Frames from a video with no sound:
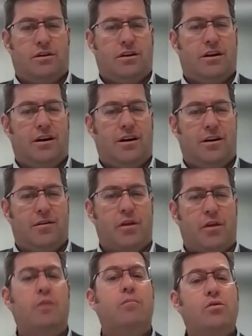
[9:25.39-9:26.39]

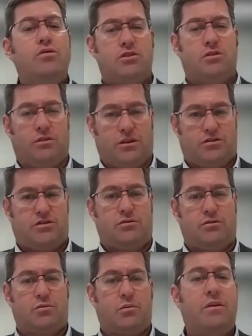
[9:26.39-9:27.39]
emotional
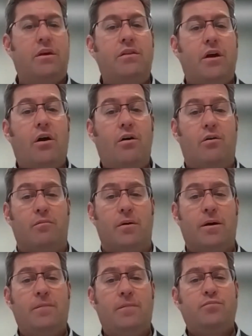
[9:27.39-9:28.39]
issues within the home.
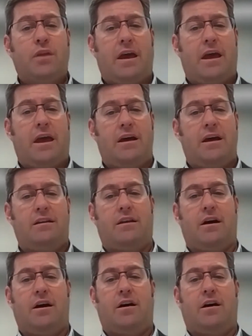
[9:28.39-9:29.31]
And